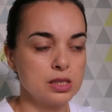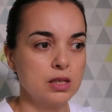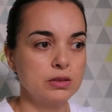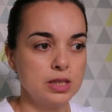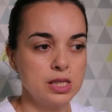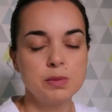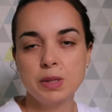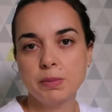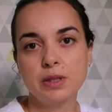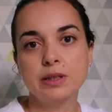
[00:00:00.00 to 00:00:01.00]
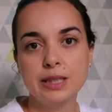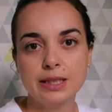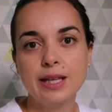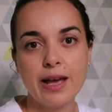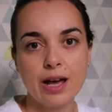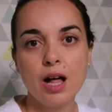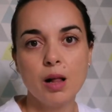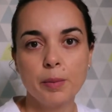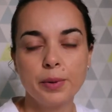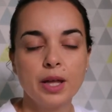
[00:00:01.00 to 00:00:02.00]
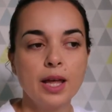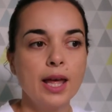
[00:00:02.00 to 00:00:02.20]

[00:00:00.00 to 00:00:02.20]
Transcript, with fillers: you know, these people need help.